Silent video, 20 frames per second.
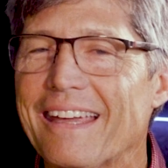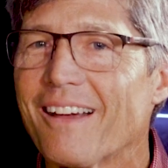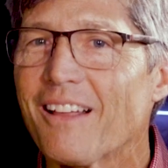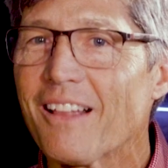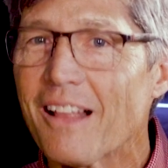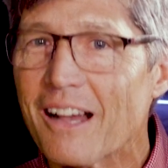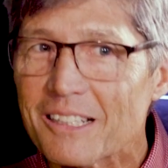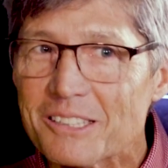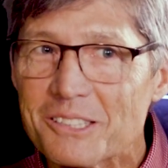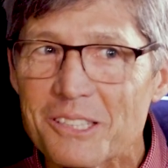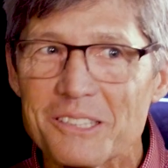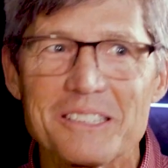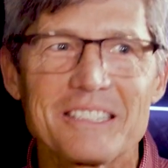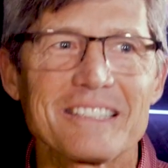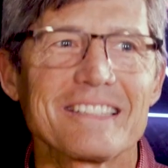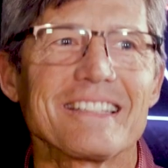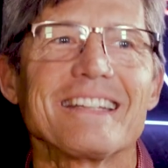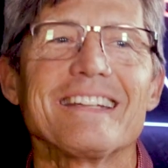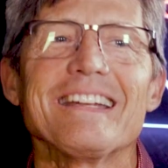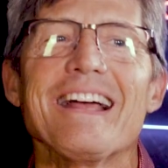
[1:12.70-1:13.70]
Gayle
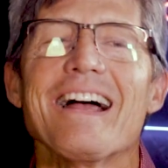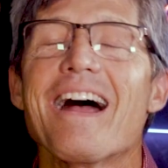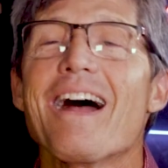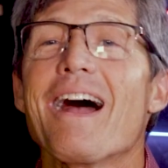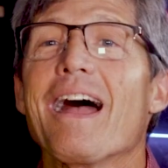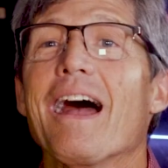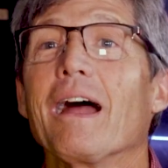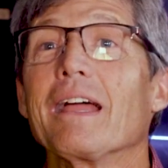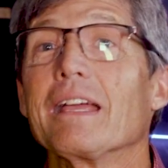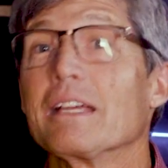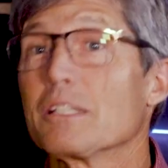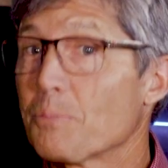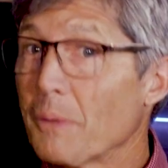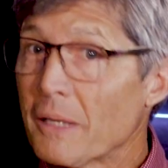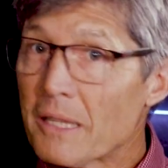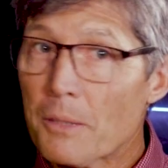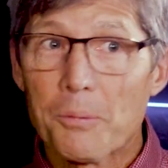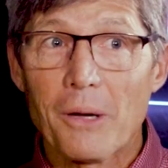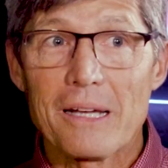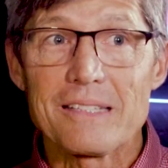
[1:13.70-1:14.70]
Hutchinson has been
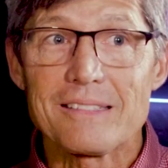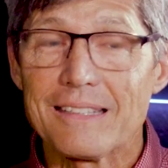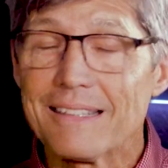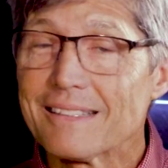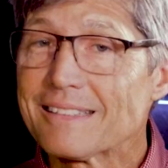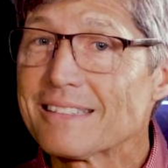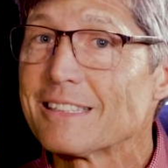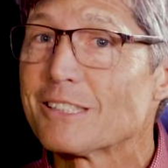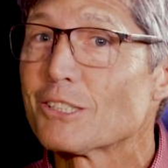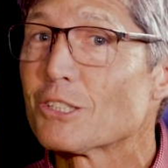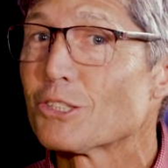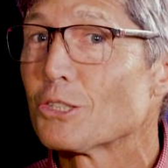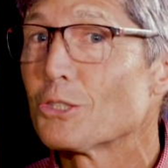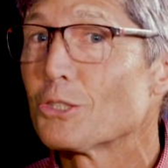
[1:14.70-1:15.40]
the president since